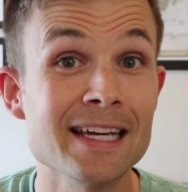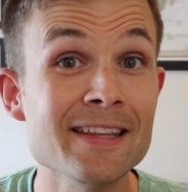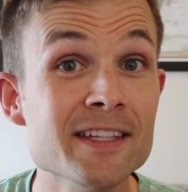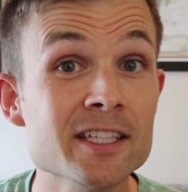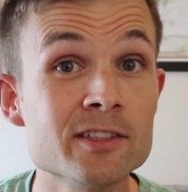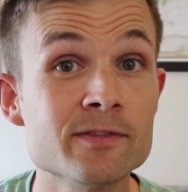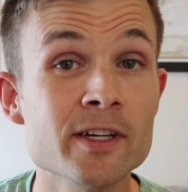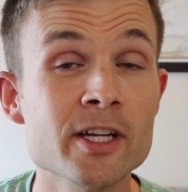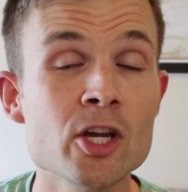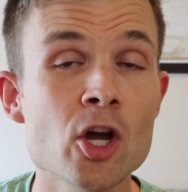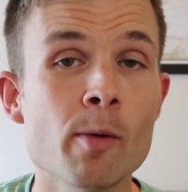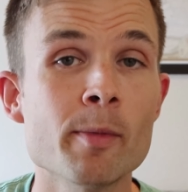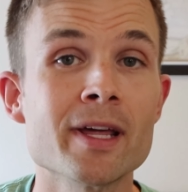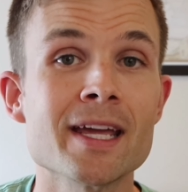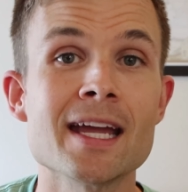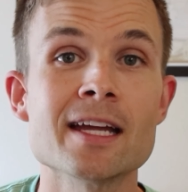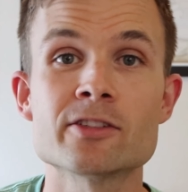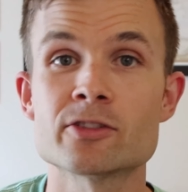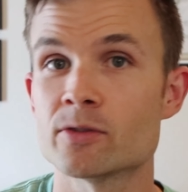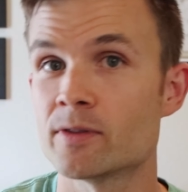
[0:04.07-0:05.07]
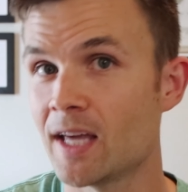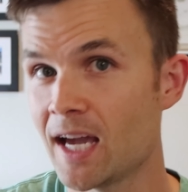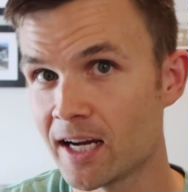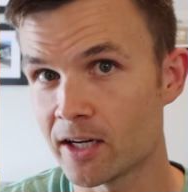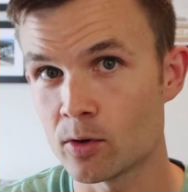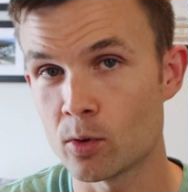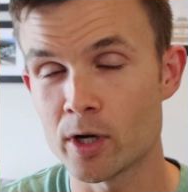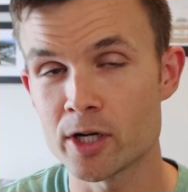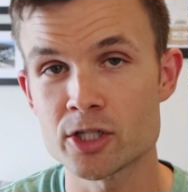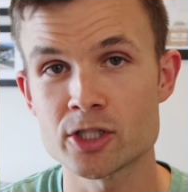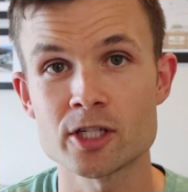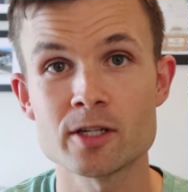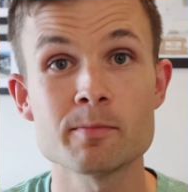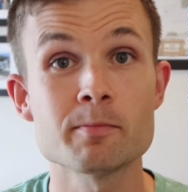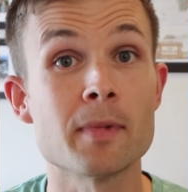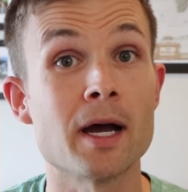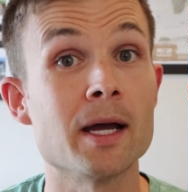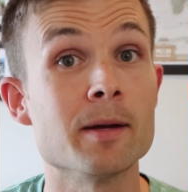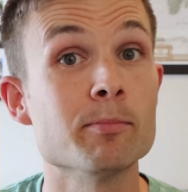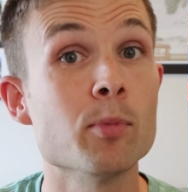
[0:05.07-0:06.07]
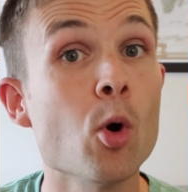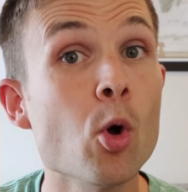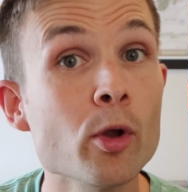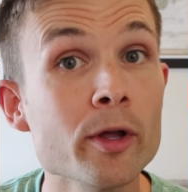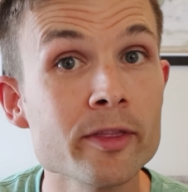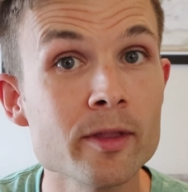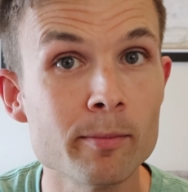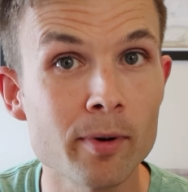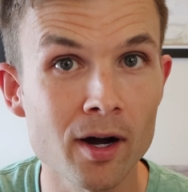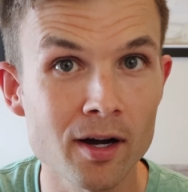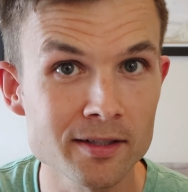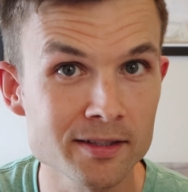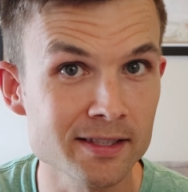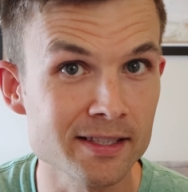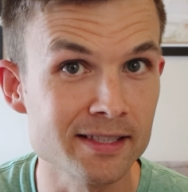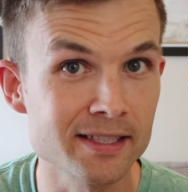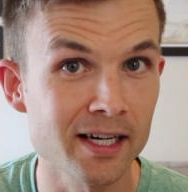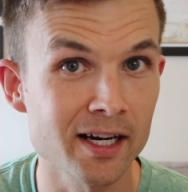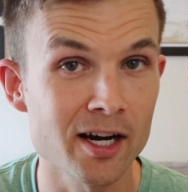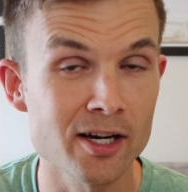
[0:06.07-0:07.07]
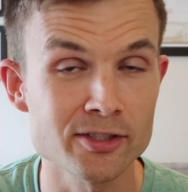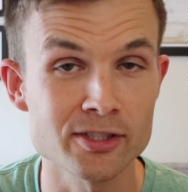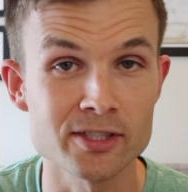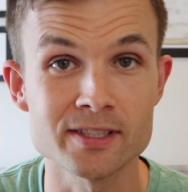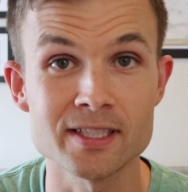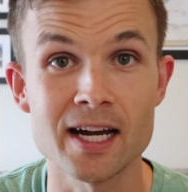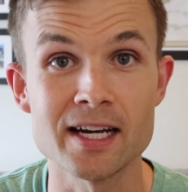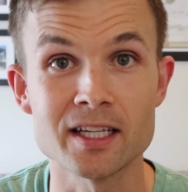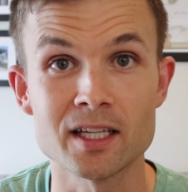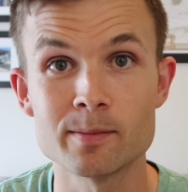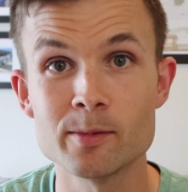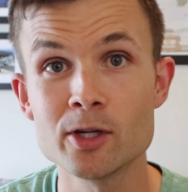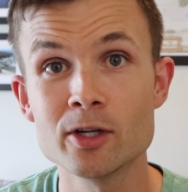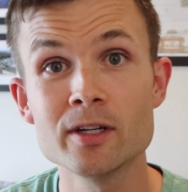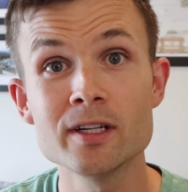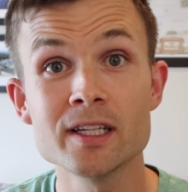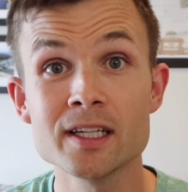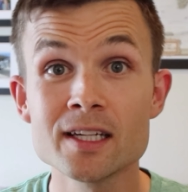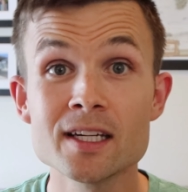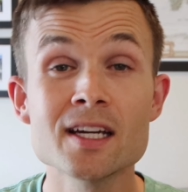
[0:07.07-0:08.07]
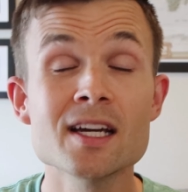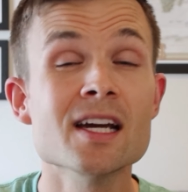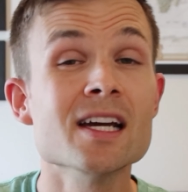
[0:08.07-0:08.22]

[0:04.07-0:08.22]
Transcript: In this video, I'm going to answer that question by polling the Boston Terrier Society community,